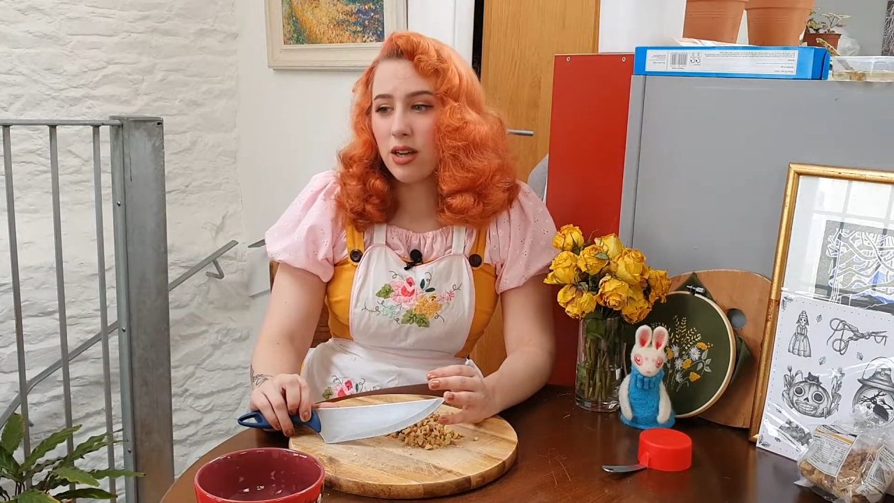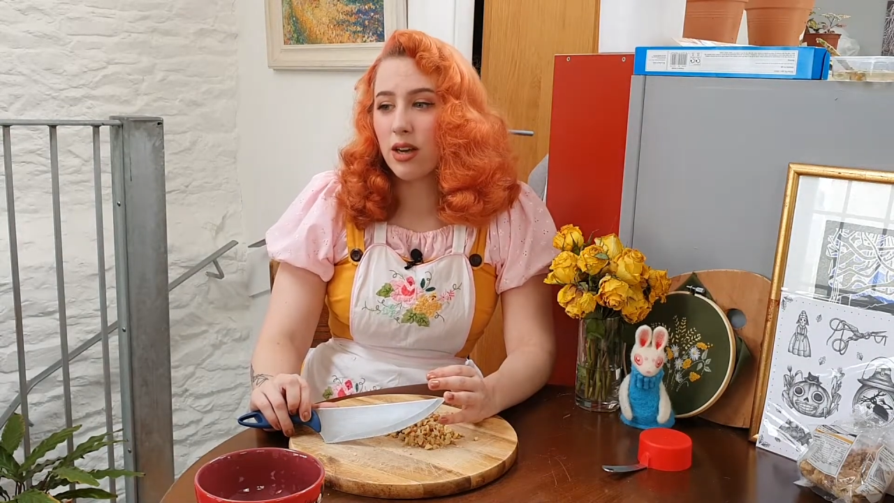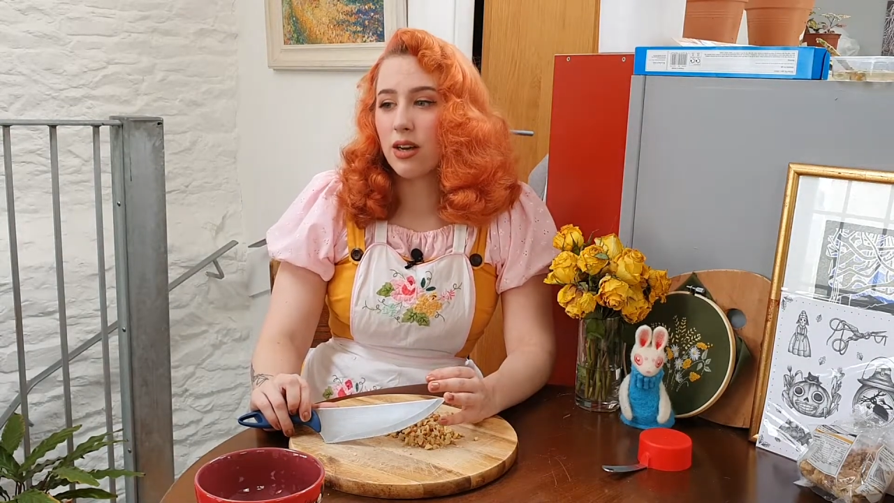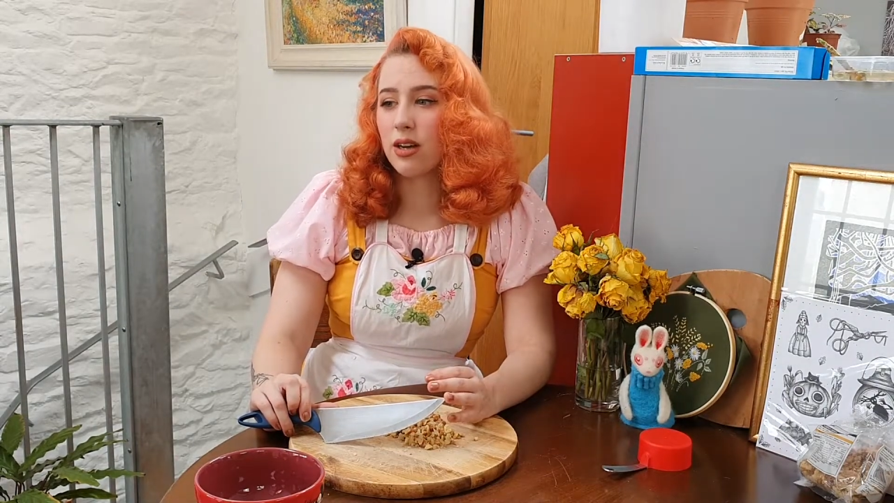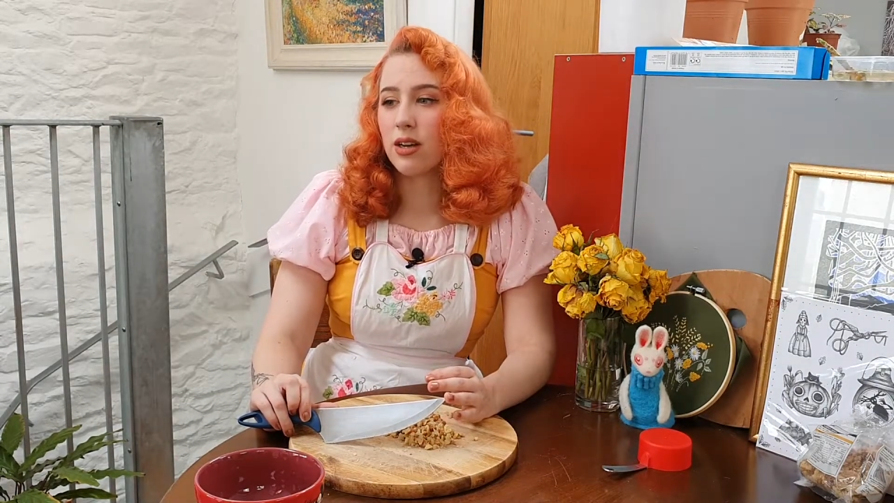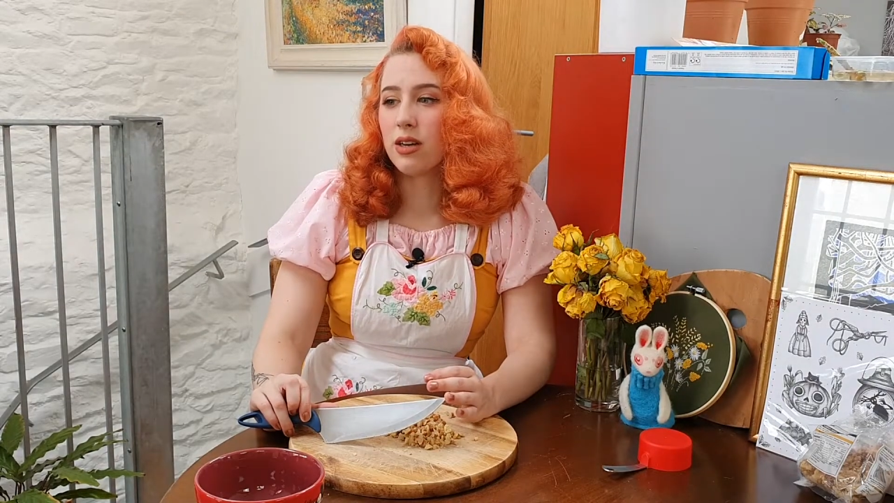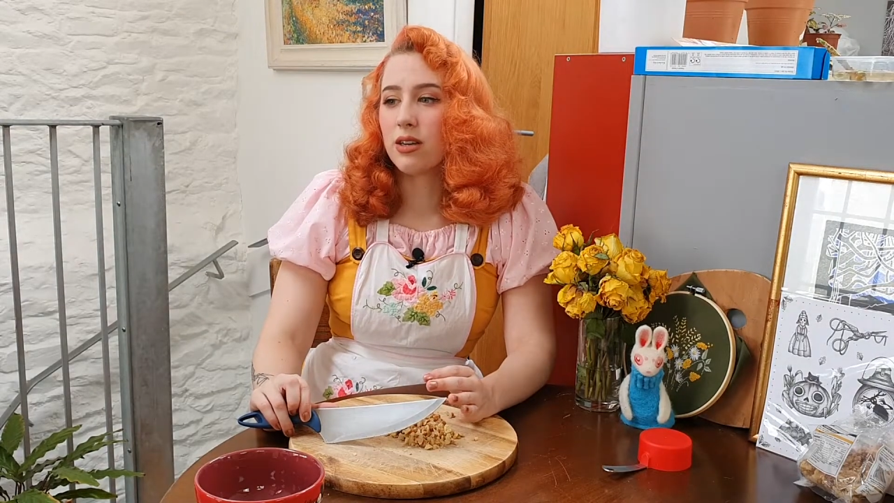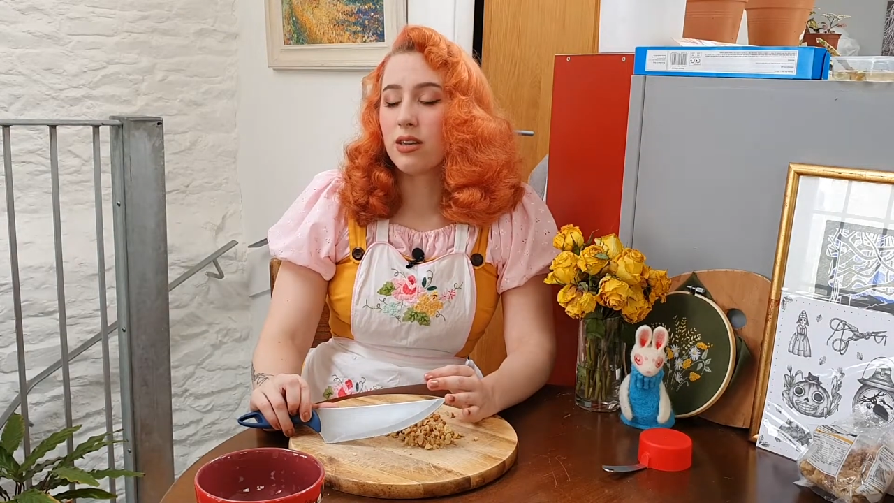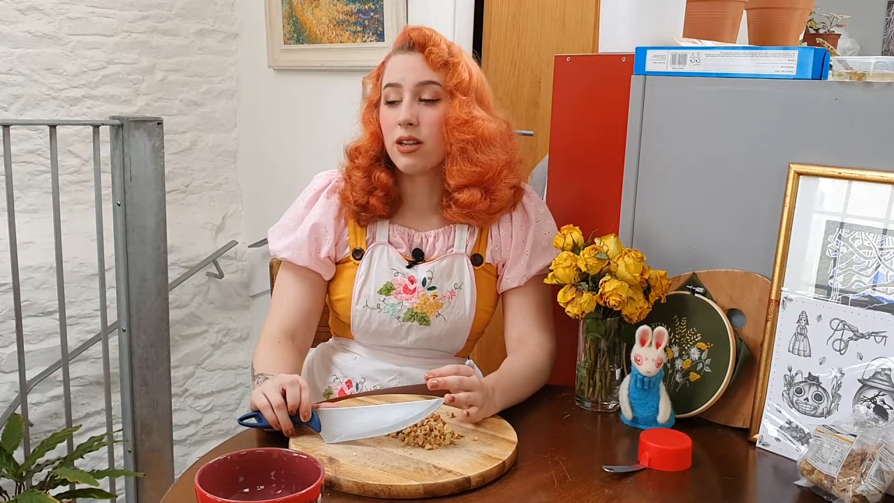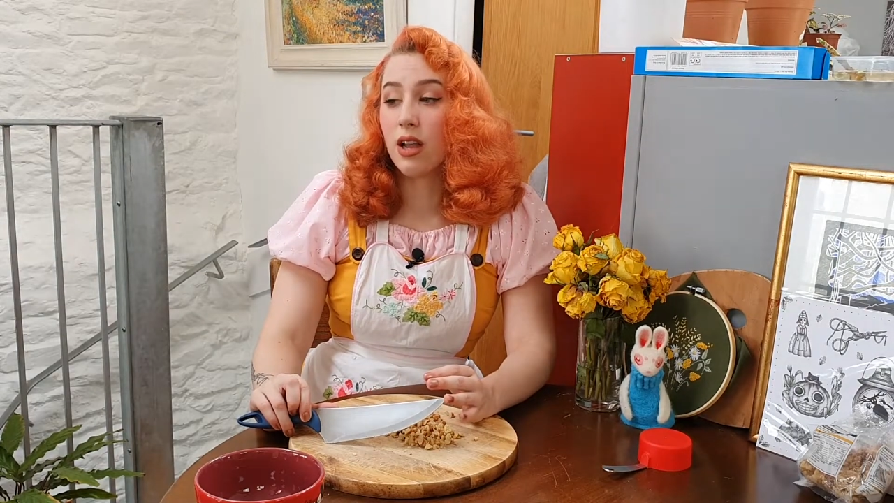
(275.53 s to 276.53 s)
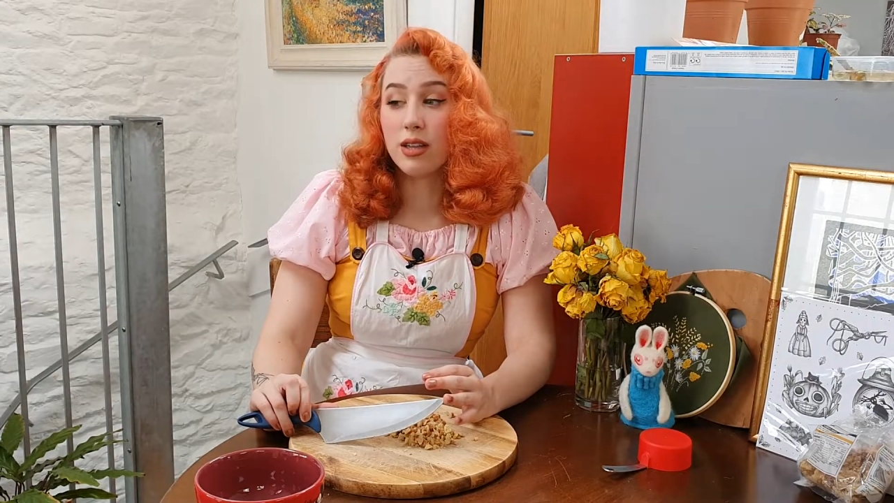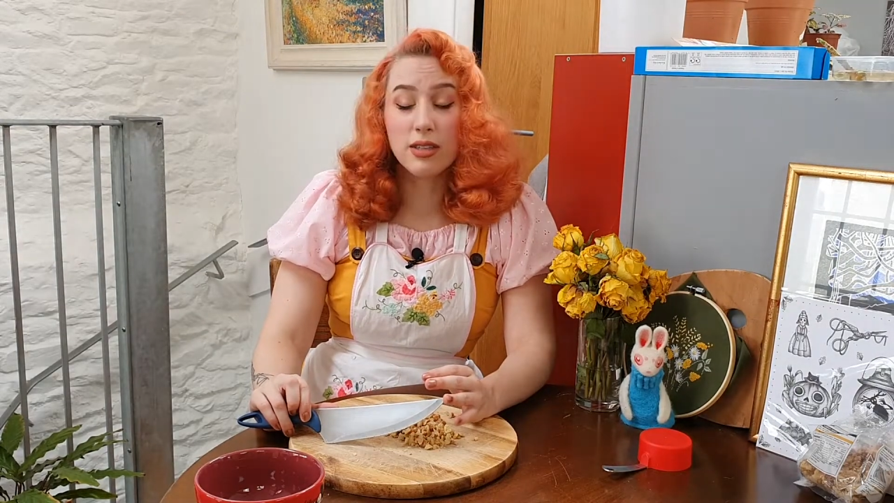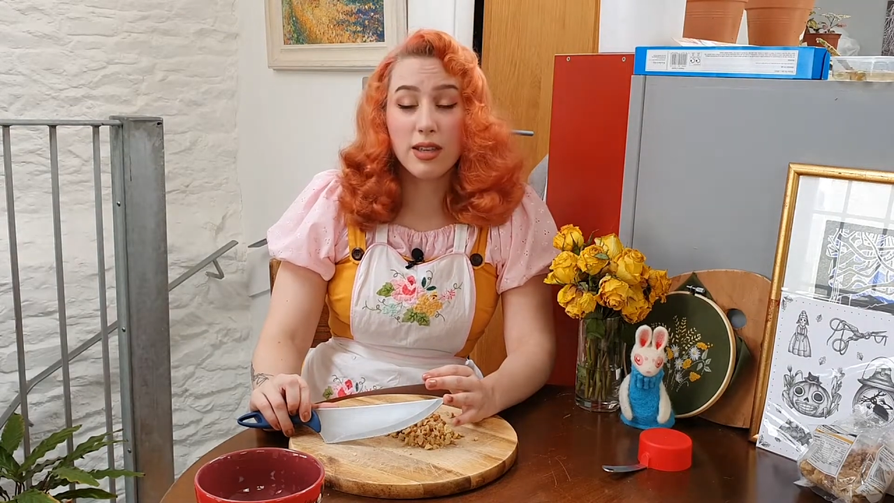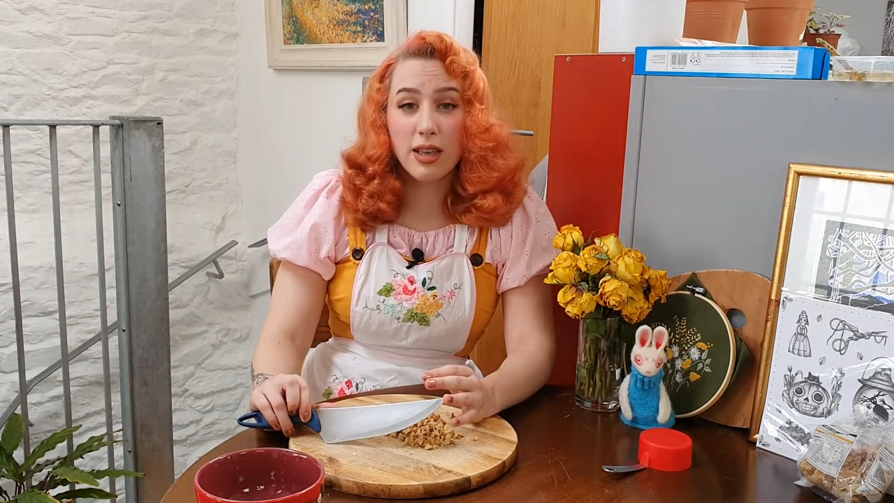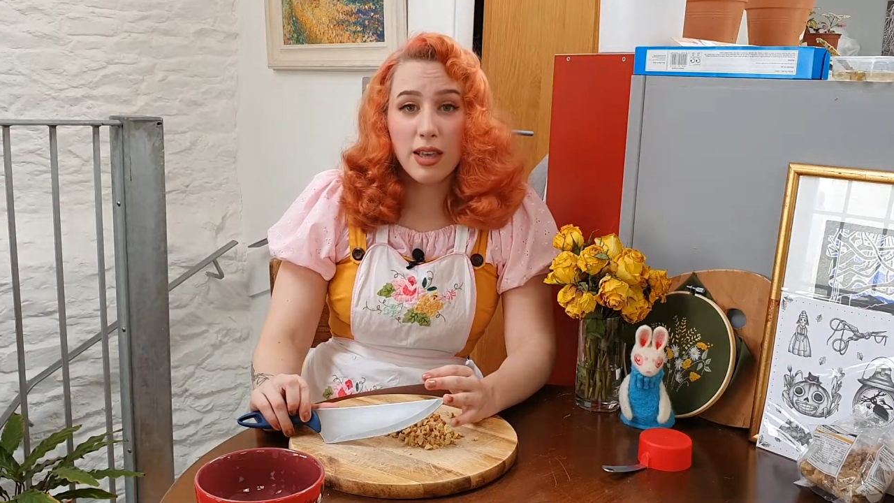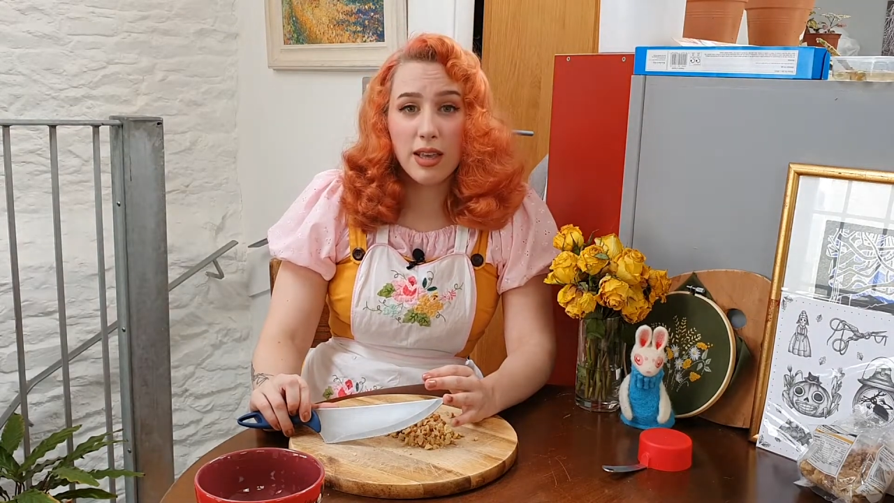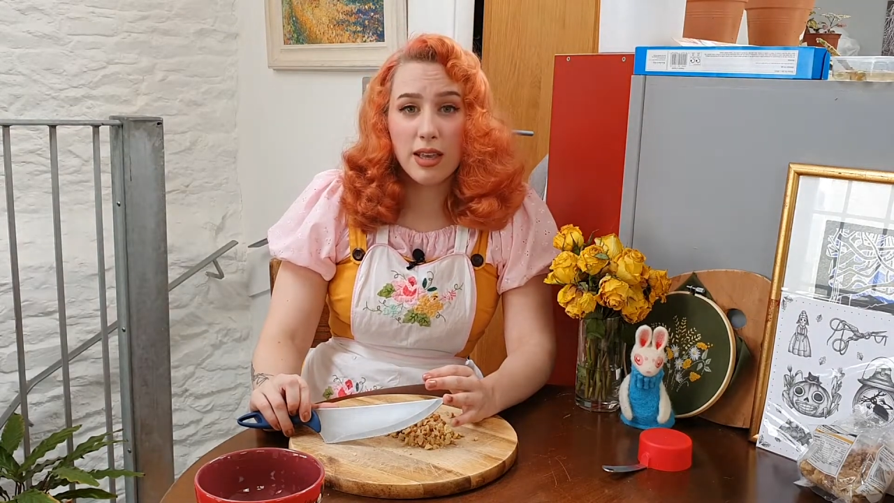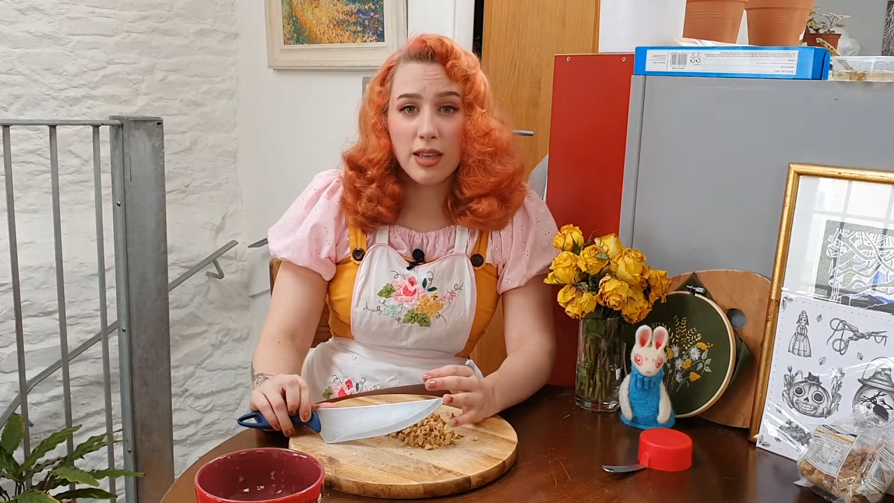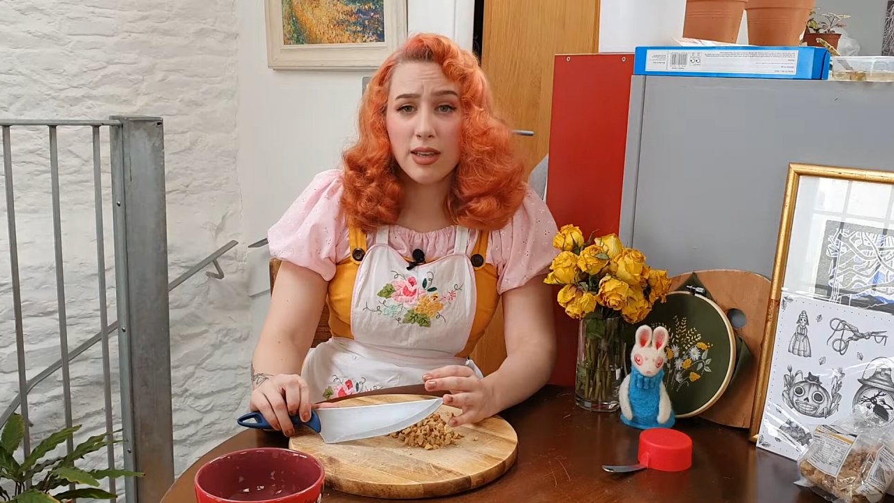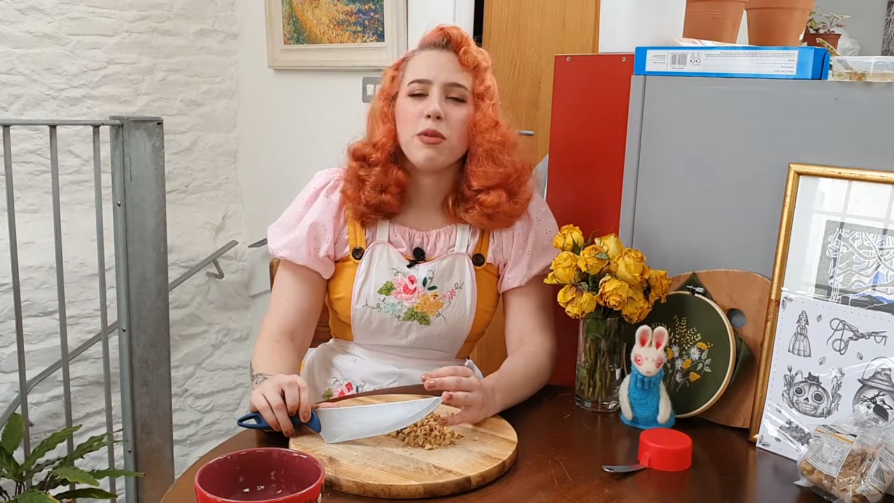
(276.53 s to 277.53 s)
kolacki.